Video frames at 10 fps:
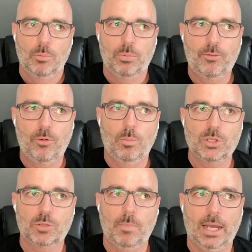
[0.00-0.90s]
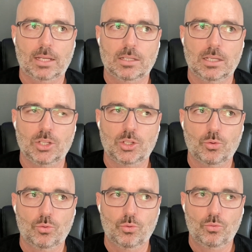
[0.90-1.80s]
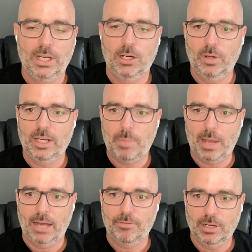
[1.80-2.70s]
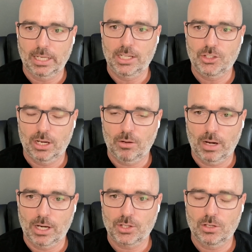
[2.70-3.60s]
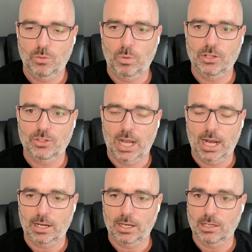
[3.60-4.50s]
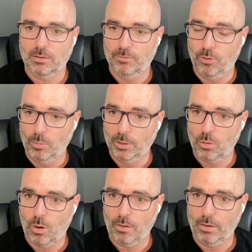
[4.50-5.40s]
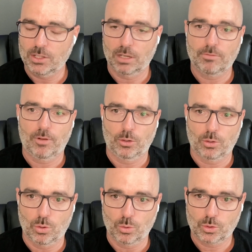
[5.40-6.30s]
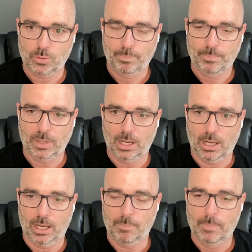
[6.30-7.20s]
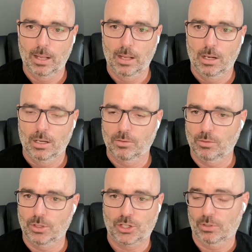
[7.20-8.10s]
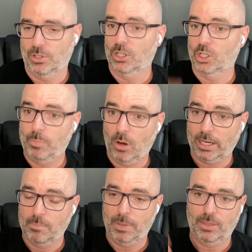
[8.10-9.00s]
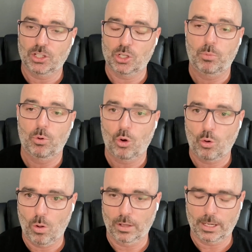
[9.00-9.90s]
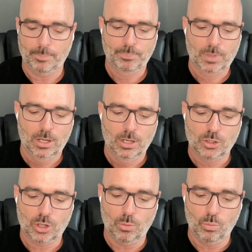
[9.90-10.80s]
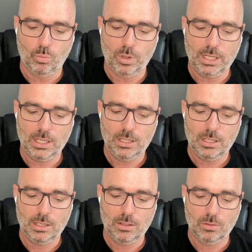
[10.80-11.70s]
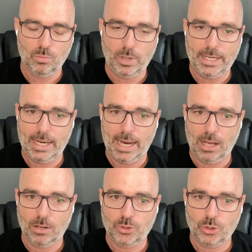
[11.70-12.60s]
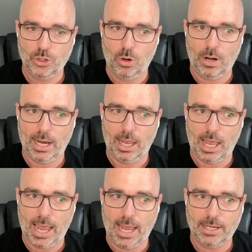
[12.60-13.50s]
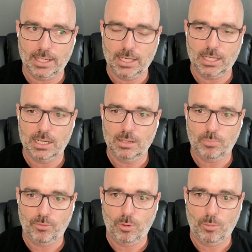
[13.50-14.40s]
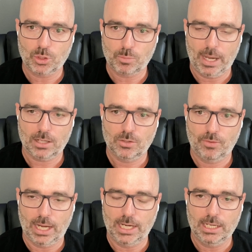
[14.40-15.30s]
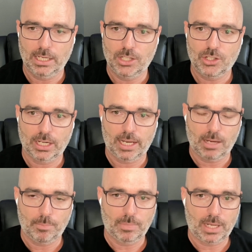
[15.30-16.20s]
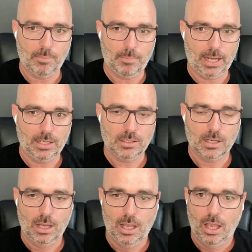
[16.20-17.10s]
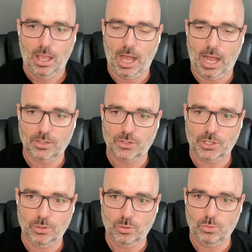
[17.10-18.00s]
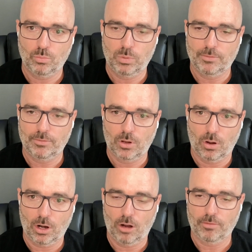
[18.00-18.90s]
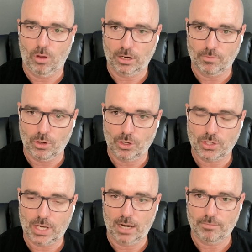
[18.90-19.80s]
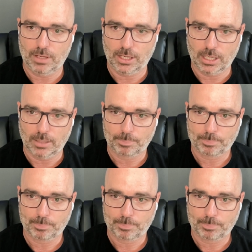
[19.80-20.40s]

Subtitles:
Performance Max is really, really bad for lead generation when you're targeting form inquiries and phone calls. You generally see a spike, but they're just poor quality. So we now do not add in Performance Max for any lead gen campaigns until we've got offline conversion data feeding in.